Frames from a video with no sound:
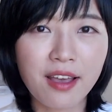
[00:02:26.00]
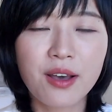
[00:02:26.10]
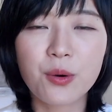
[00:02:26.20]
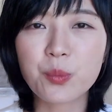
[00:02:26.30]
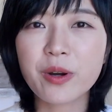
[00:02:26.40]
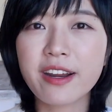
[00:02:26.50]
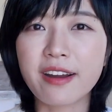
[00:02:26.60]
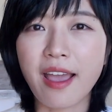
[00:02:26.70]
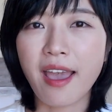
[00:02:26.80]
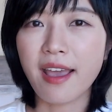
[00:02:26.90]

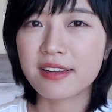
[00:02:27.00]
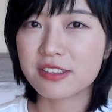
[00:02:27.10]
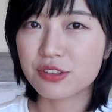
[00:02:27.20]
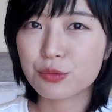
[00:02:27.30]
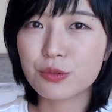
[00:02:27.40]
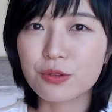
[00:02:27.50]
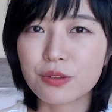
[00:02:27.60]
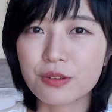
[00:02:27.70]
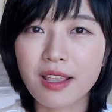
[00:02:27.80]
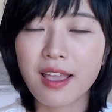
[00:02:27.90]
where, at the
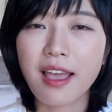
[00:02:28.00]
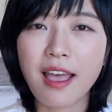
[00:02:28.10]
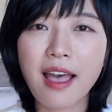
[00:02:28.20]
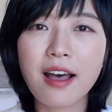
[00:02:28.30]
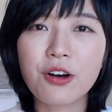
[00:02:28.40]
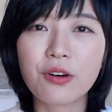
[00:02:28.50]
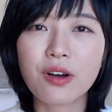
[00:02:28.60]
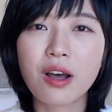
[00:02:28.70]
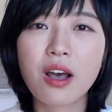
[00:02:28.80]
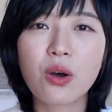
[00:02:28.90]
school,
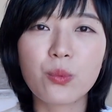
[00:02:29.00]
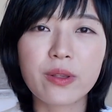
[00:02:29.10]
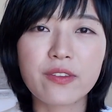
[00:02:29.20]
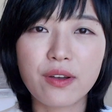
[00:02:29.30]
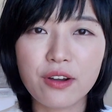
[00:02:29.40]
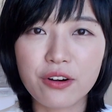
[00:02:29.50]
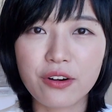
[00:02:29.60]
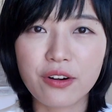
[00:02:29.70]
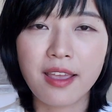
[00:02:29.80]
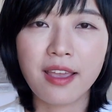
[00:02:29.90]
how, with
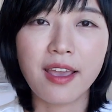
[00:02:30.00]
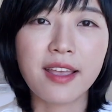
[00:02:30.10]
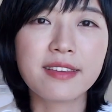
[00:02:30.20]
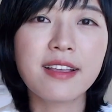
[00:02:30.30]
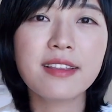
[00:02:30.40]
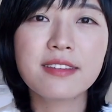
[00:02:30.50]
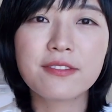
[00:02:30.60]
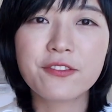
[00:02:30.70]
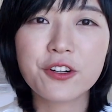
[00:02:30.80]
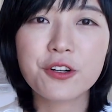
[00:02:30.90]
her, and then
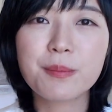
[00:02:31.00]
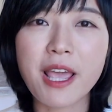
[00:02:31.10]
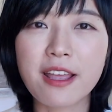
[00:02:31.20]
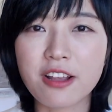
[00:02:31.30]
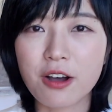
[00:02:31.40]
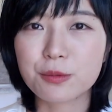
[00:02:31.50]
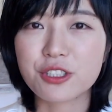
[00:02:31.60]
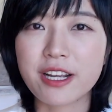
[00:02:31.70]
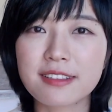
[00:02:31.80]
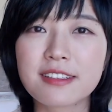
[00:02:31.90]
the verb and
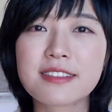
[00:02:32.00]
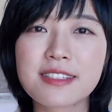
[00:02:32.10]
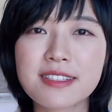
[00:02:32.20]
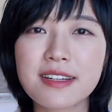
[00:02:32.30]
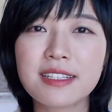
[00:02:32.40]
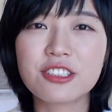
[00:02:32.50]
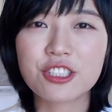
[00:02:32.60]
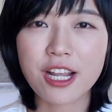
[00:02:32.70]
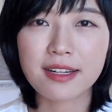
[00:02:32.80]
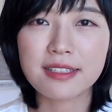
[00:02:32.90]
object, study
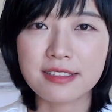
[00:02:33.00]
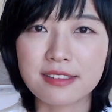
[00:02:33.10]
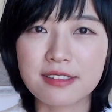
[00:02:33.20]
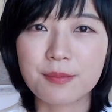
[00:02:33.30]
Chinese.